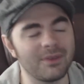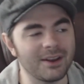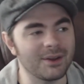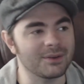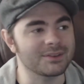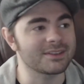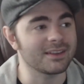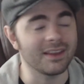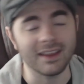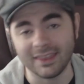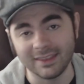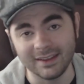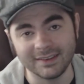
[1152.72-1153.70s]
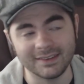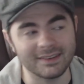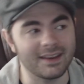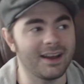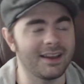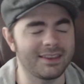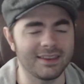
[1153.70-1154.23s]
videos like this,
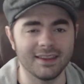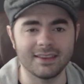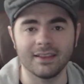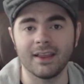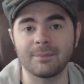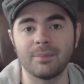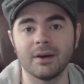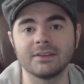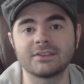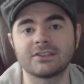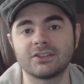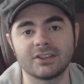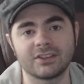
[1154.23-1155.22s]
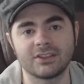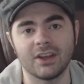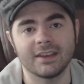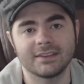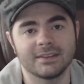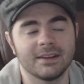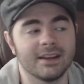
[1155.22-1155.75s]
hit the like buttons just
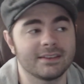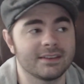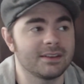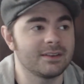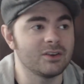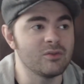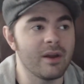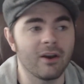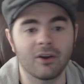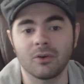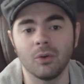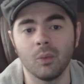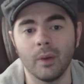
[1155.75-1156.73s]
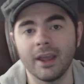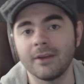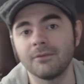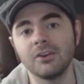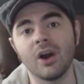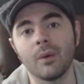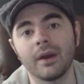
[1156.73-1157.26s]
as a numerical way of
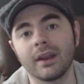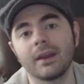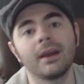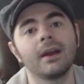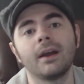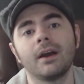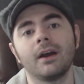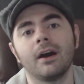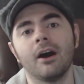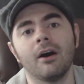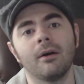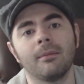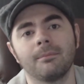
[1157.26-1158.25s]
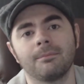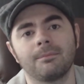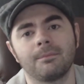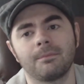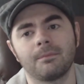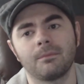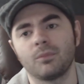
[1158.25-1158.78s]
knowing.
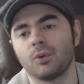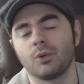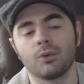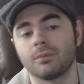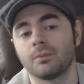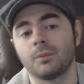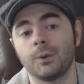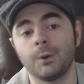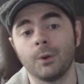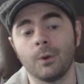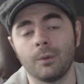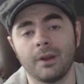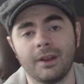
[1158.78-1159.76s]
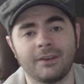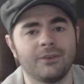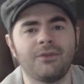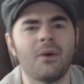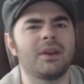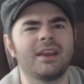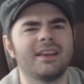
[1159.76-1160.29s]
You know, it's a
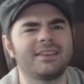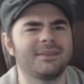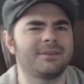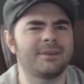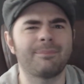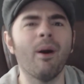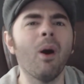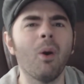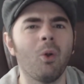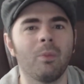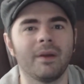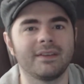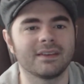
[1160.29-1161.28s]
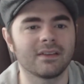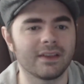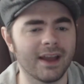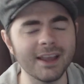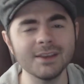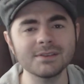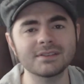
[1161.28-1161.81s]
voting, it's a poll basically.
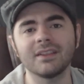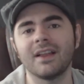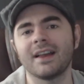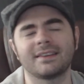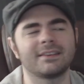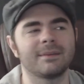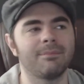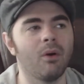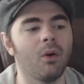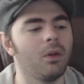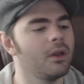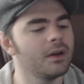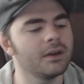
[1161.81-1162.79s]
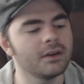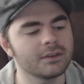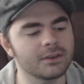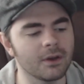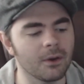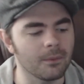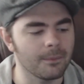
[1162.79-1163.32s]
I use the likes as a poll.
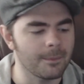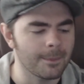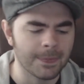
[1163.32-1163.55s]
So